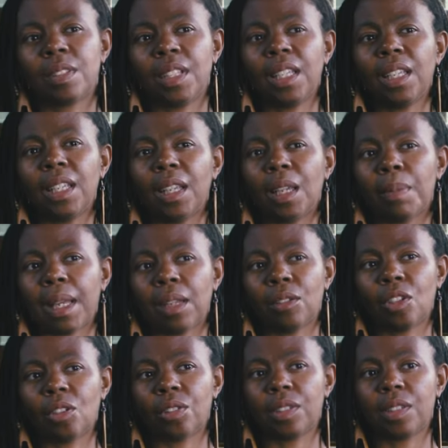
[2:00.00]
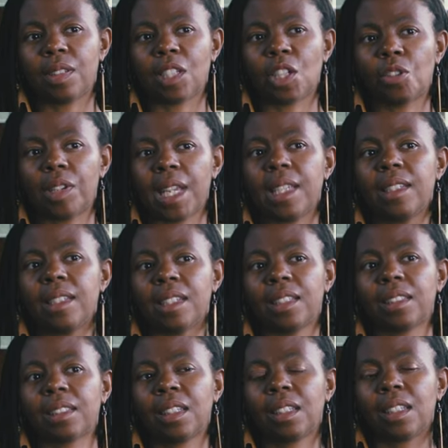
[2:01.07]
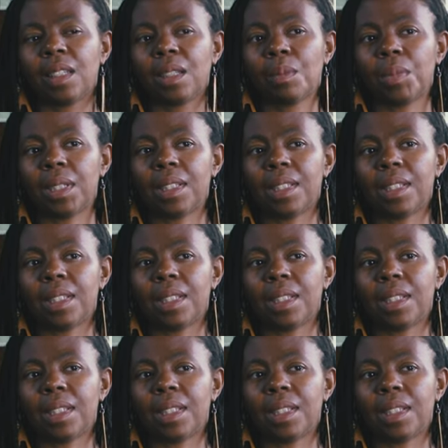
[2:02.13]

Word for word: thinking about God as creator, but